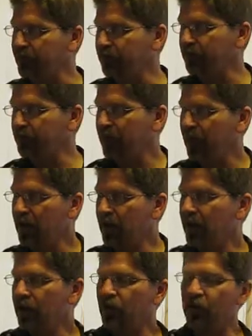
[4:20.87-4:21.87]

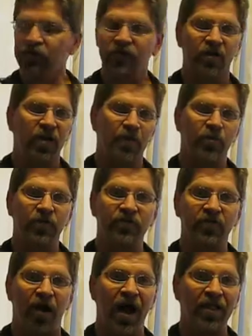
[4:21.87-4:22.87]
Of course, the Galapagos
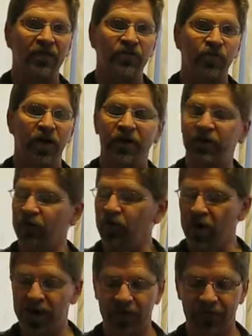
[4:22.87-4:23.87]
are islands right on the
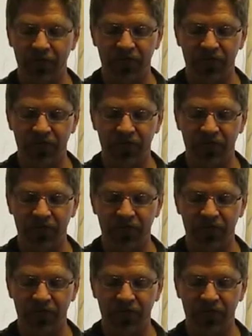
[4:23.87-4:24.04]
equator,